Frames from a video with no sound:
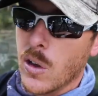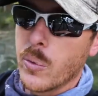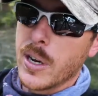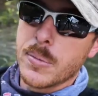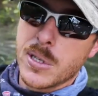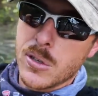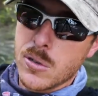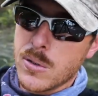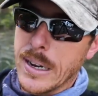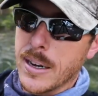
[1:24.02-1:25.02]
all the way up
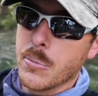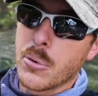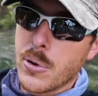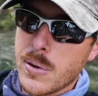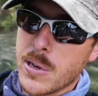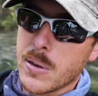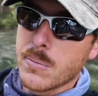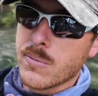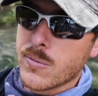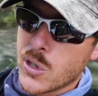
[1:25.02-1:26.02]
to uh,
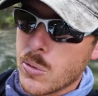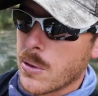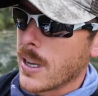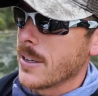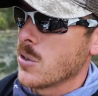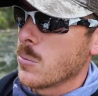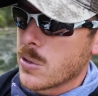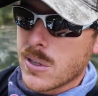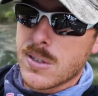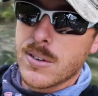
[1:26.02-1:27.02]
premium, super light,
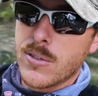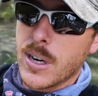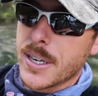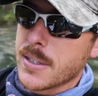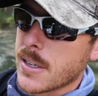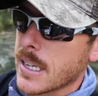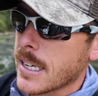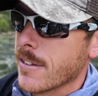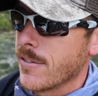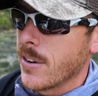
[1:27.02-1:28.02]
super sensitive rods.
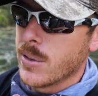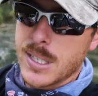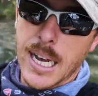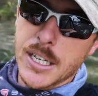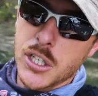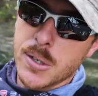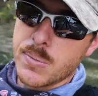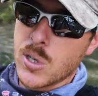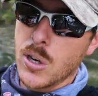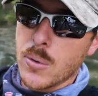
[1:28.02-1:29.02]
Favorite's got you.
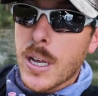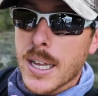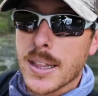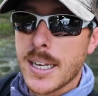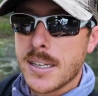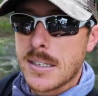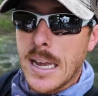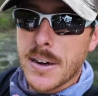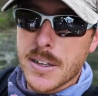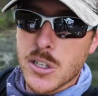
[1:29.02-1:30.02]
So links
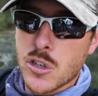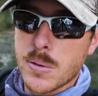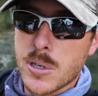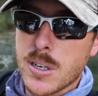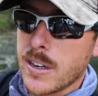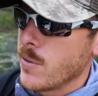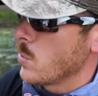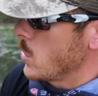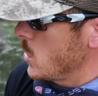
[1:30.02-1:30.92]
down in the description if you